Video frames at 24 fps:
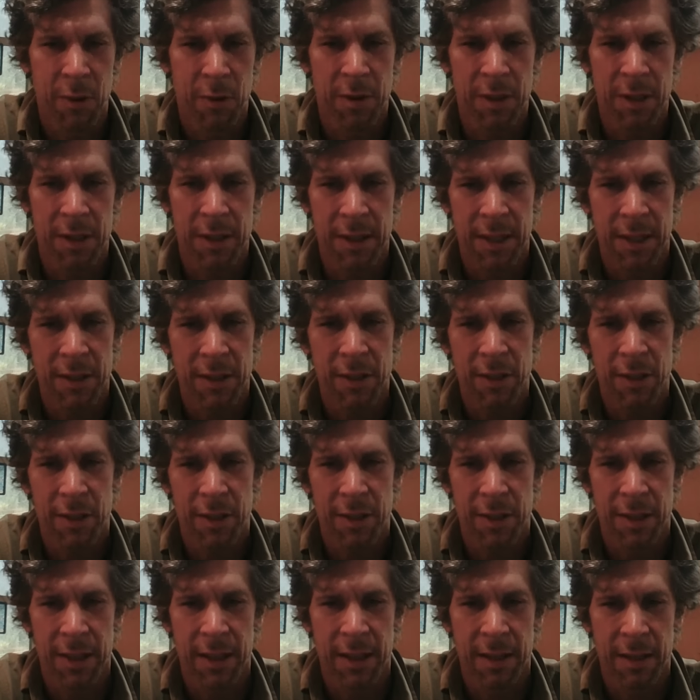smoke
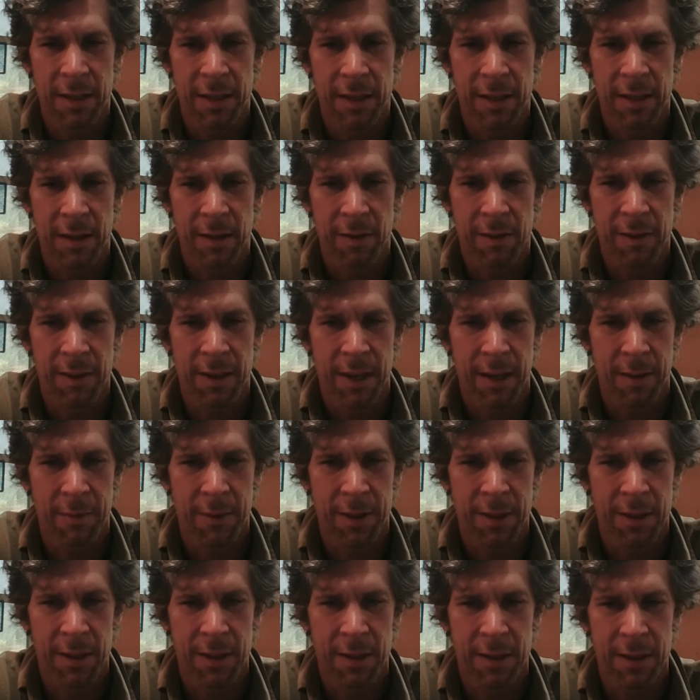intentionally. You know, it
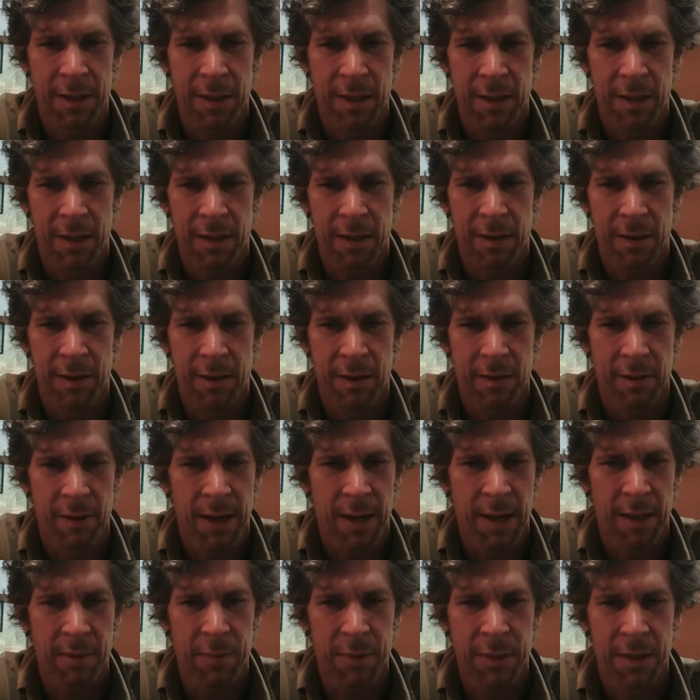damages their
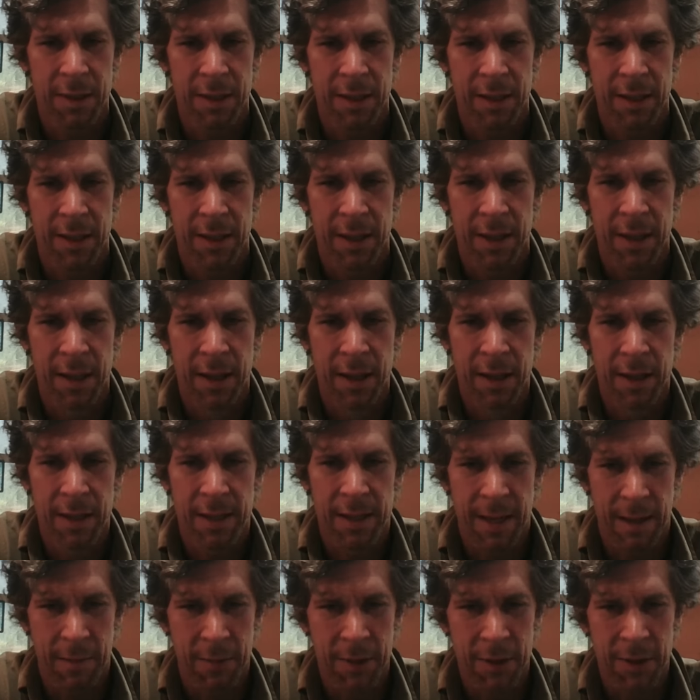grapes, it
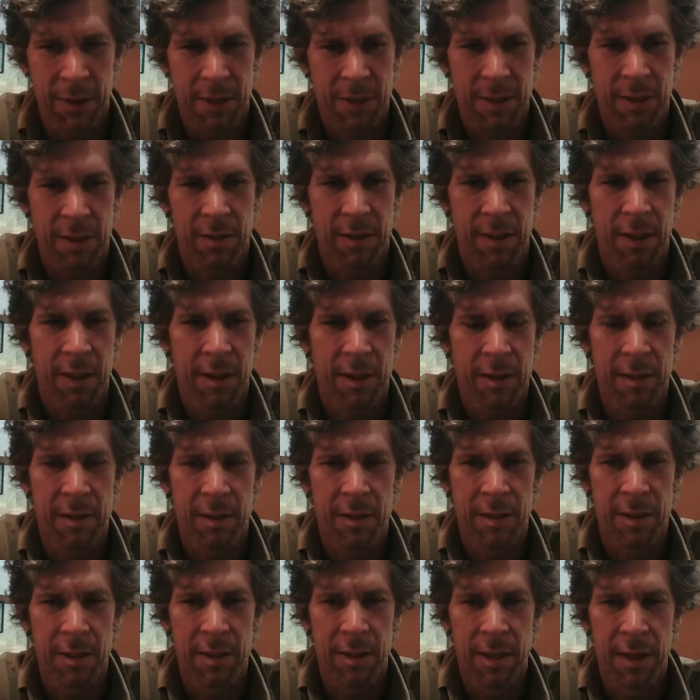damages their
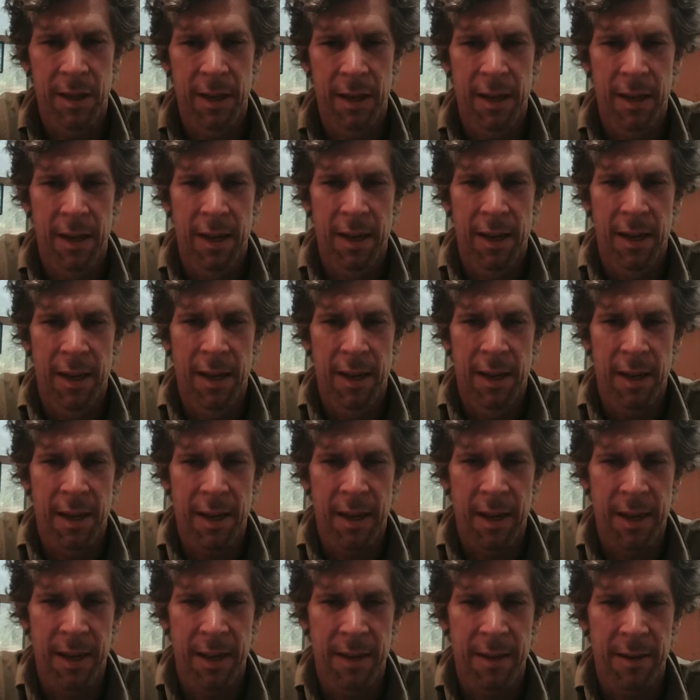lungs.
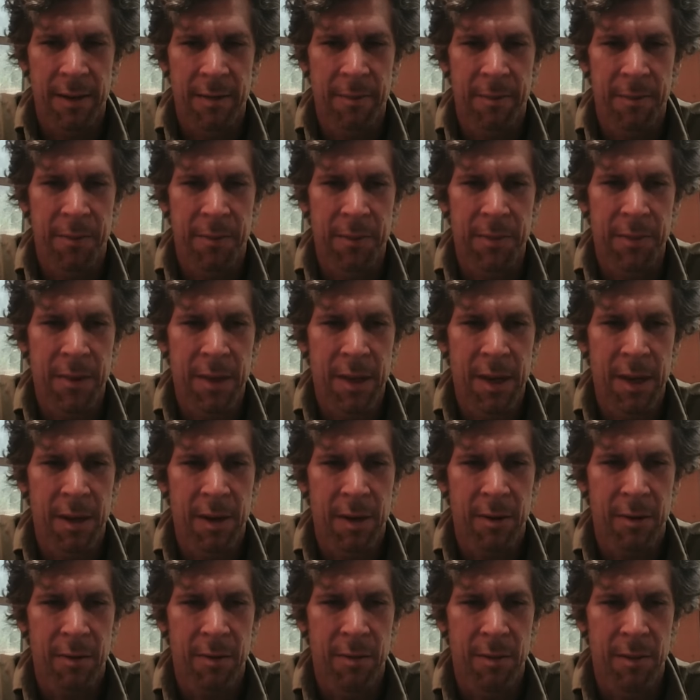And you
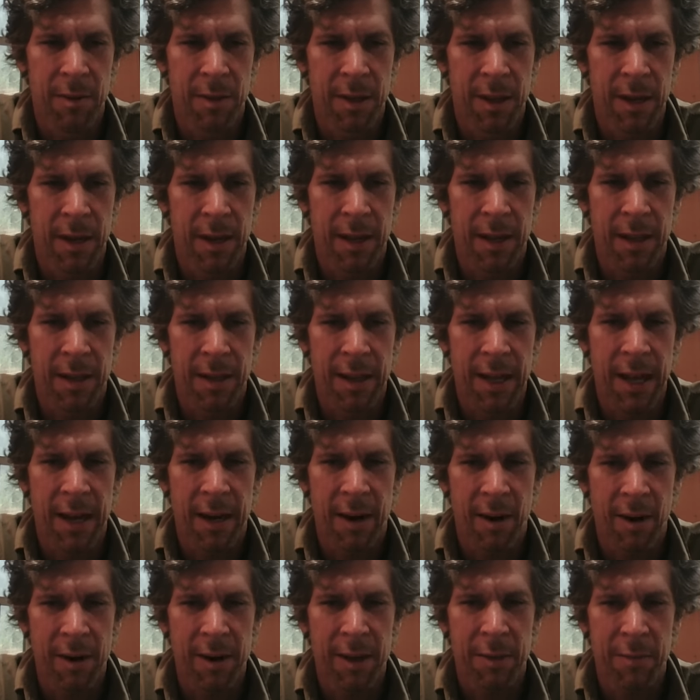know, that
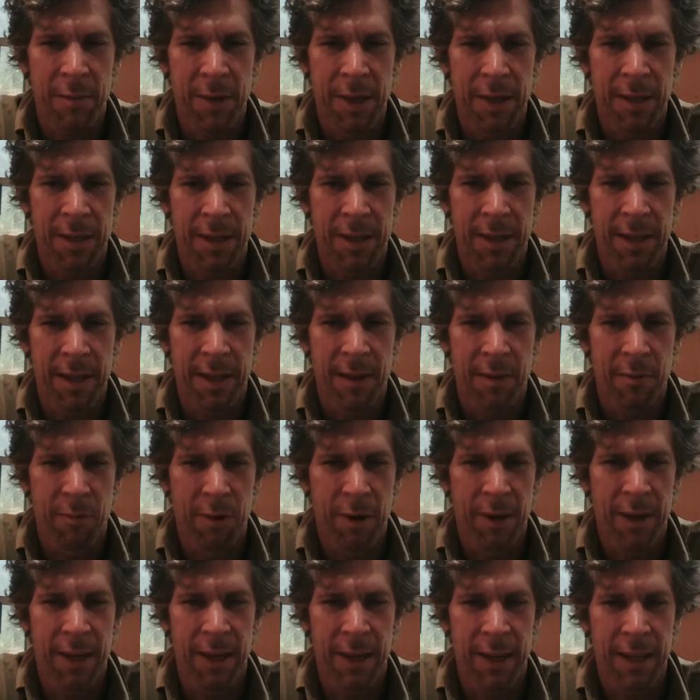that argument that
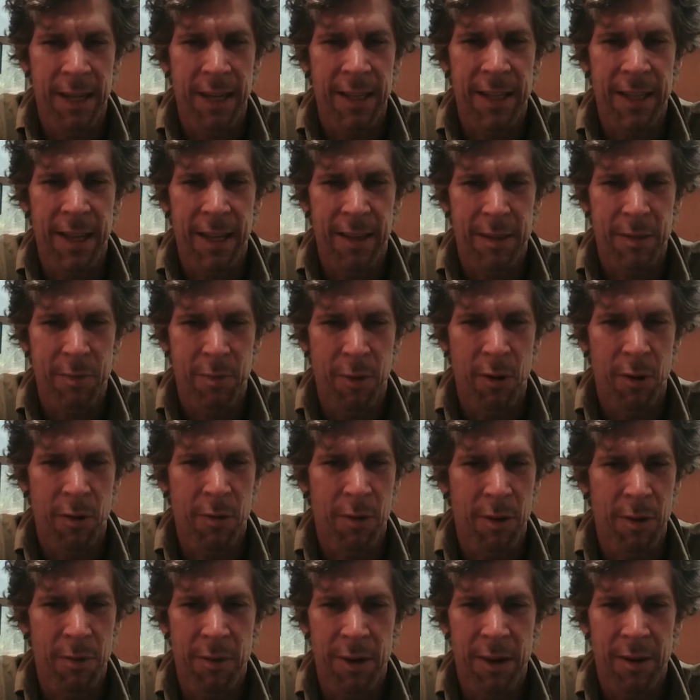we're going to get that smoke
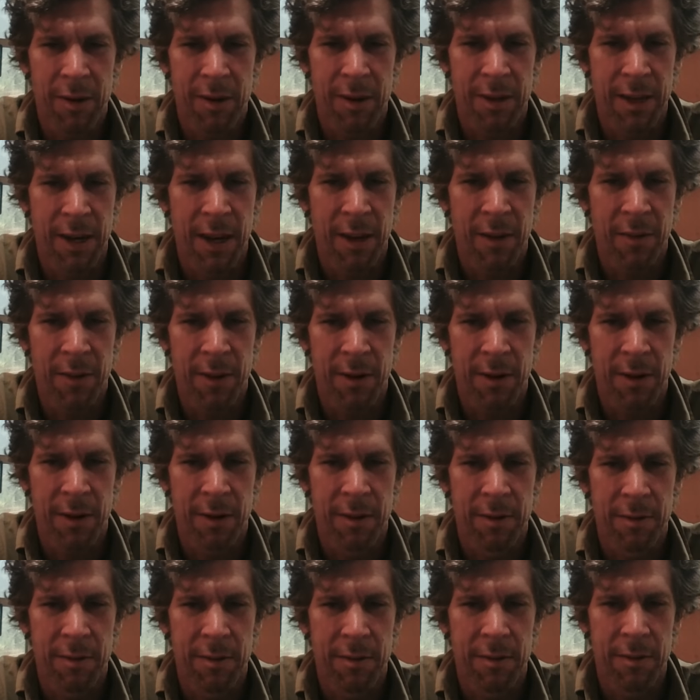one way or
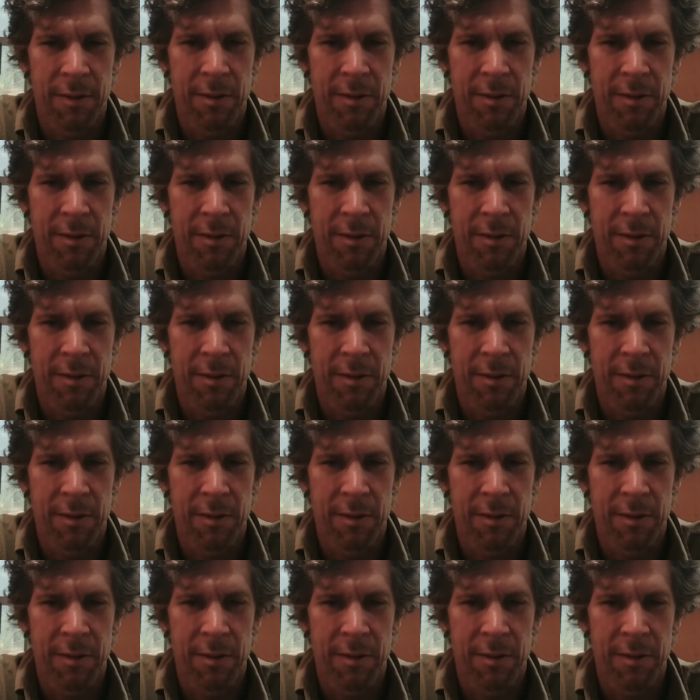another,